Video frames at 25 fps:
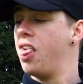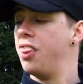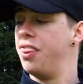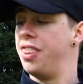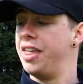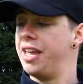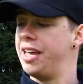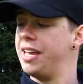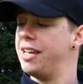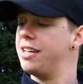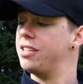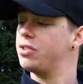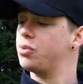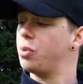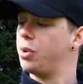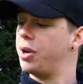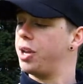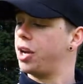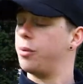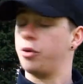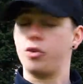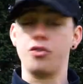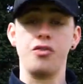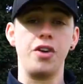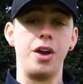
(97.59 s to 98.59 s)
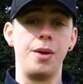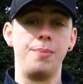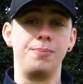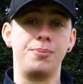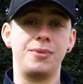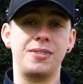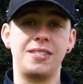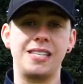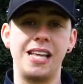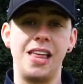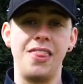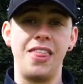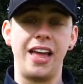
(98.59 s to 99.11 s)
these were the
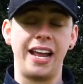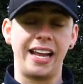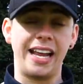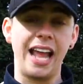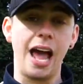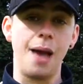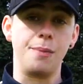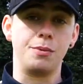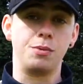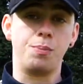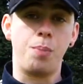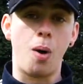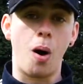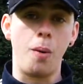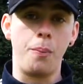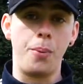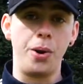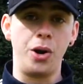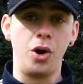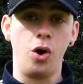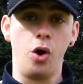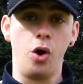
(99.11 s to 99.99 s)
grips that kept popping